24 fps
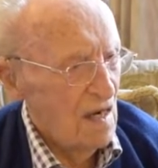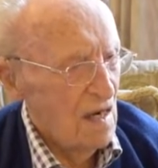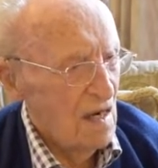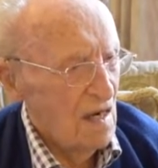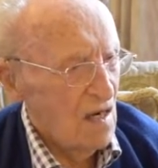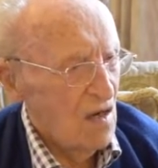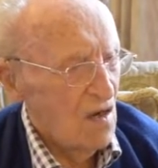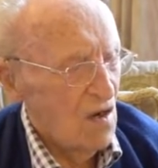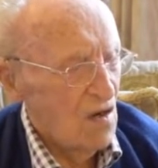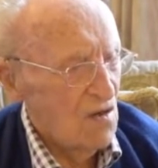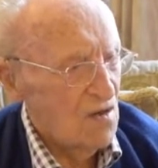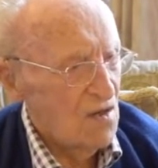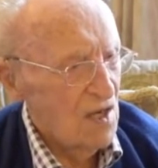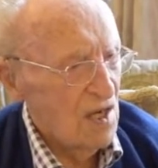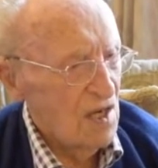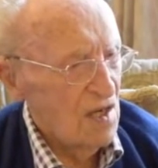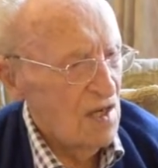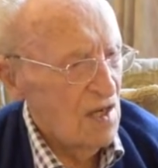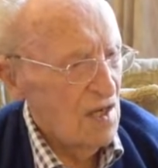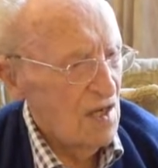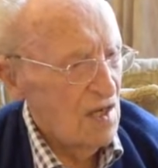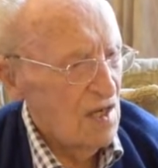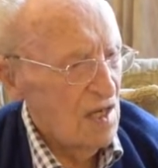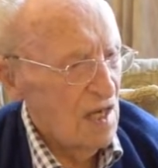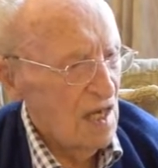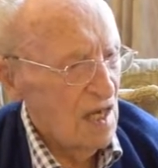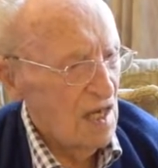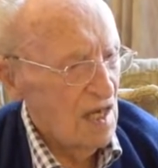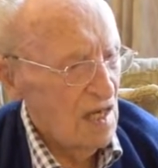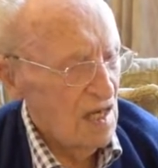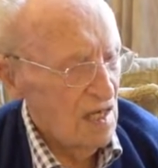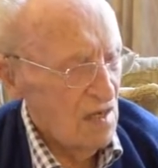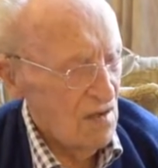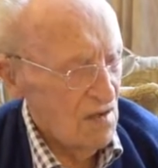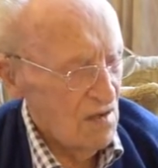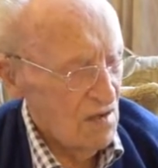because they,
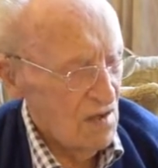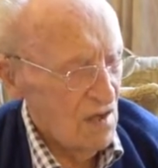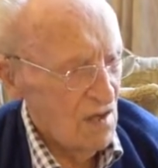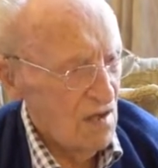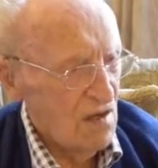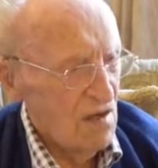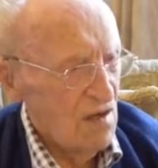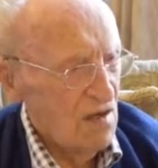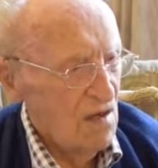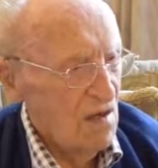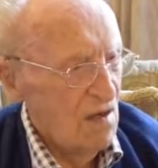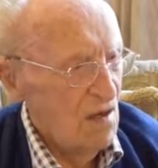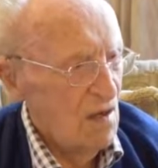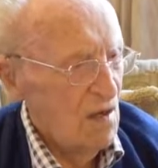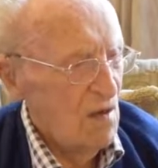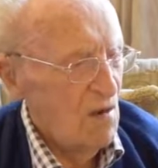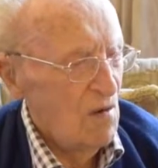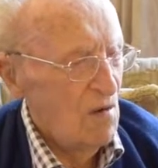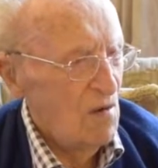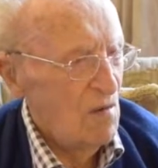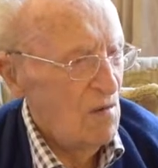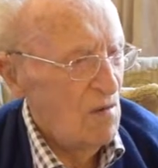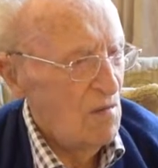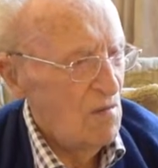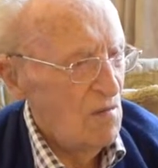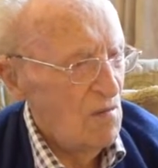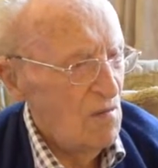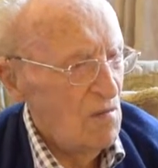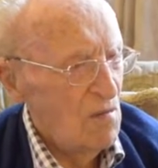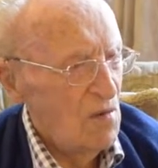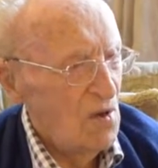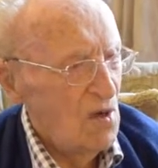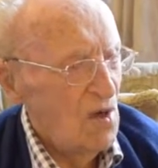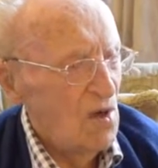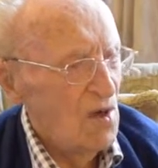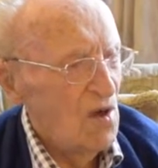they used to
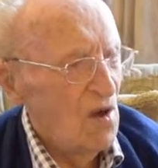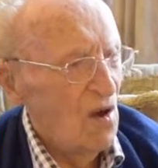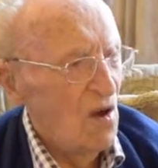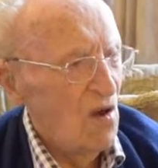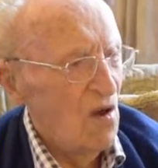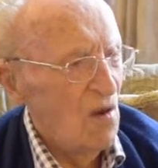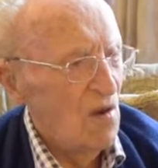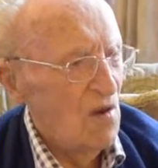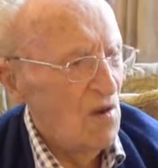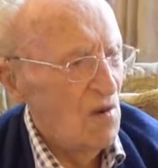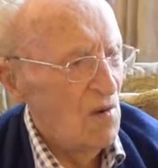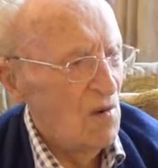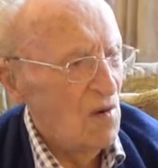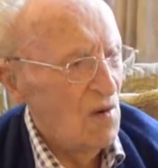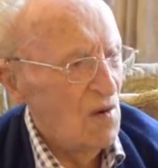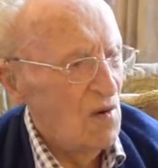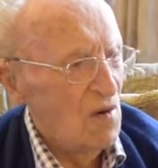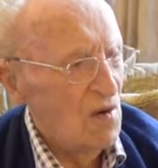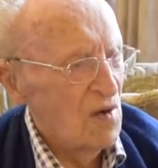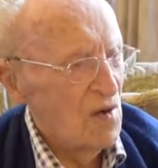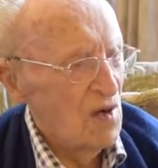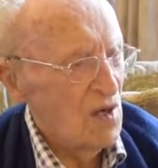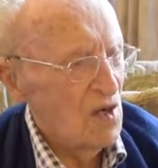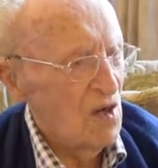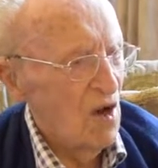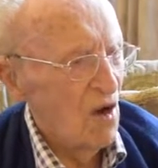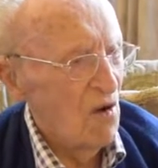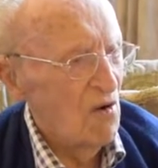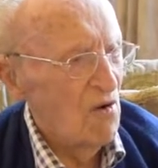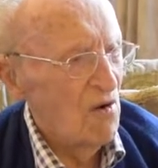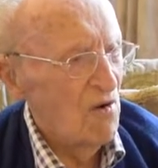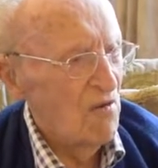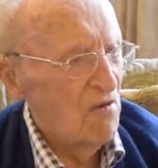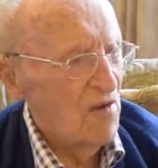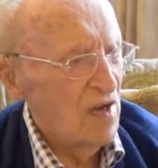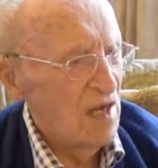burn all the
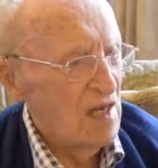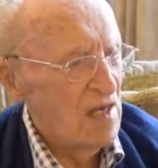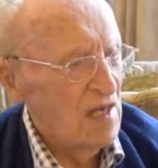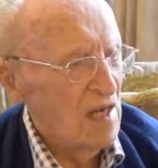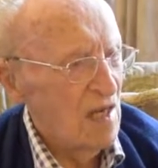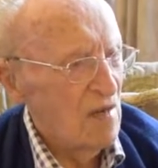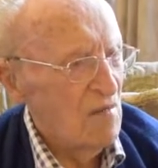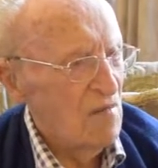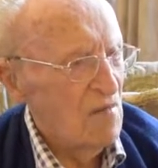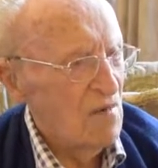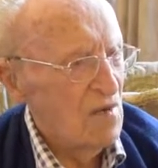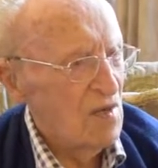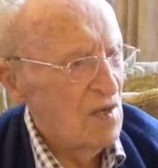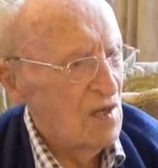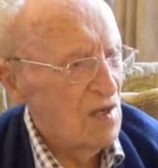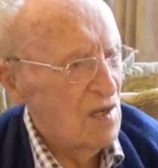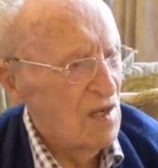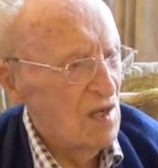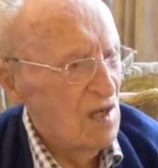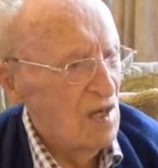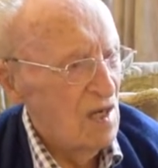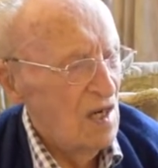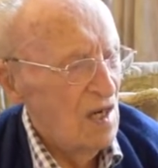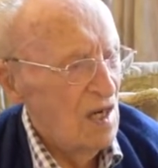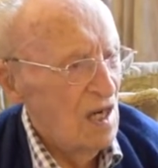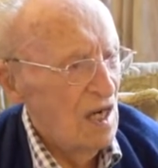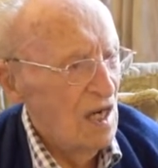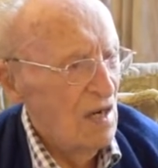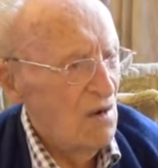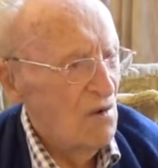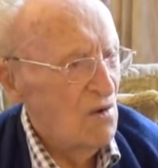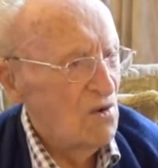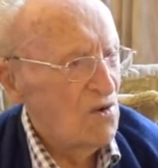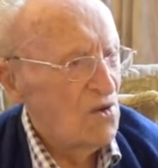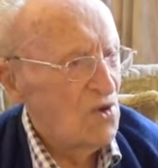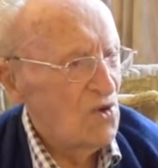cholera victims.
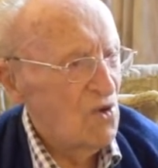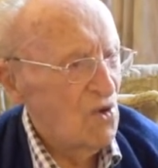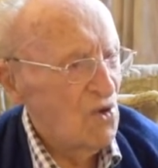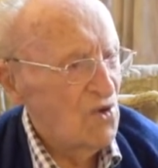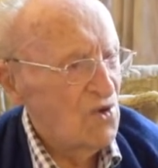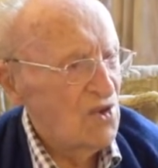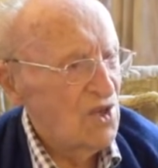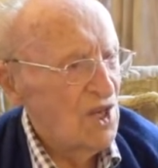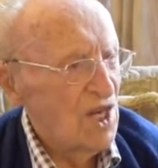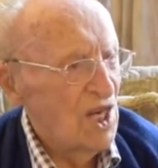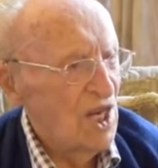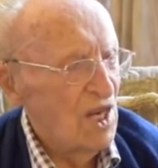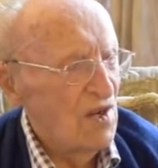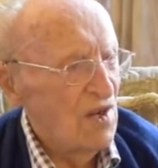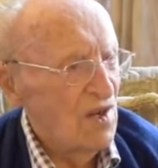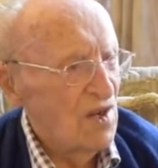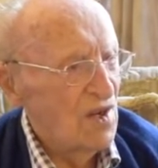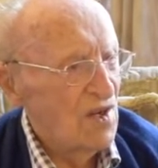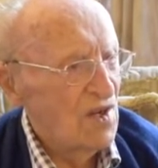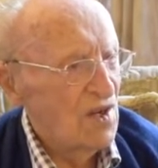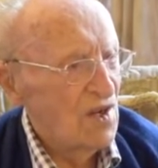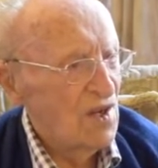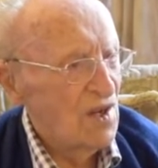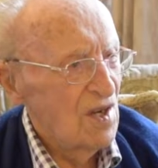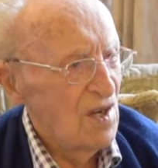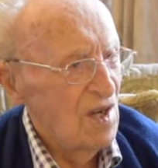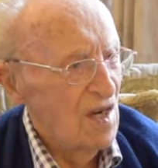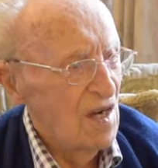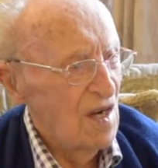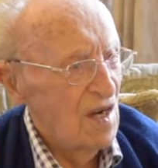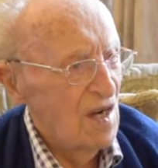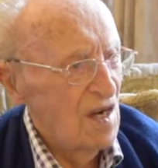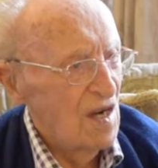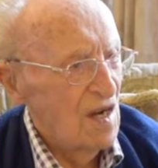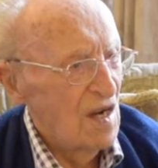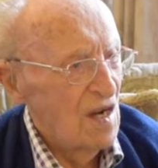Mm. It was so serious.
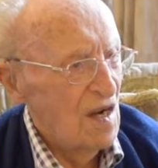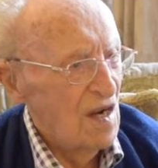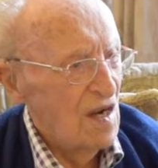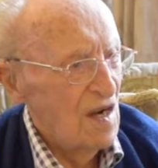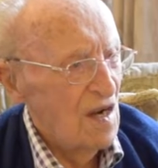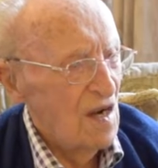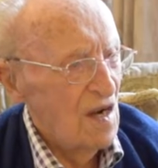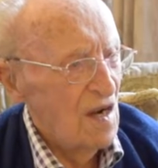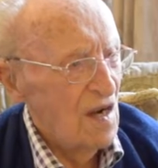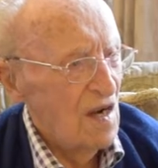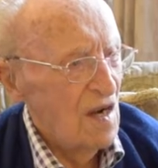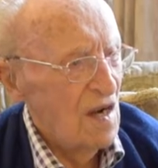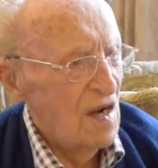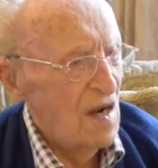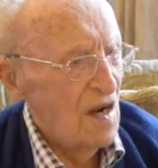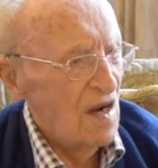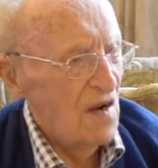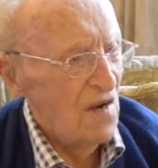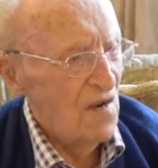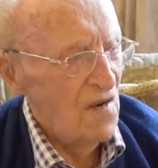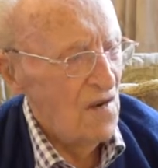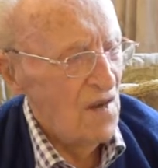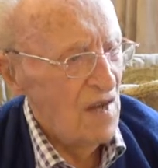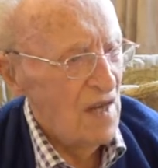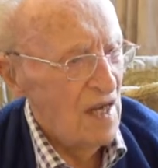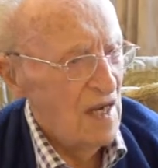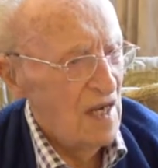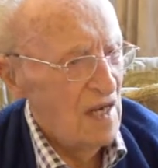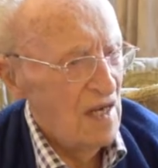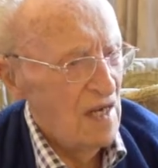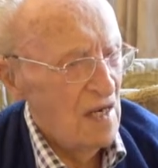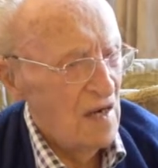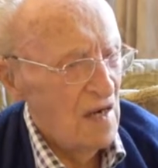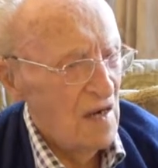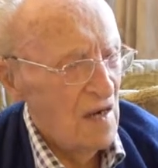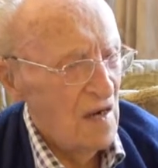
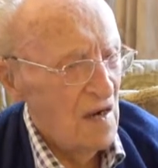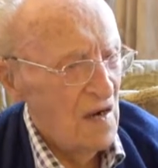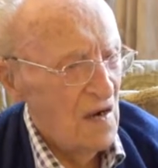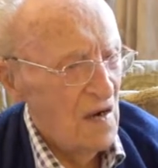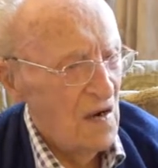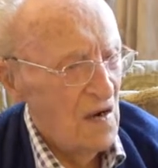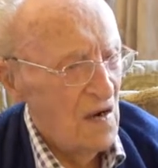There. Uh,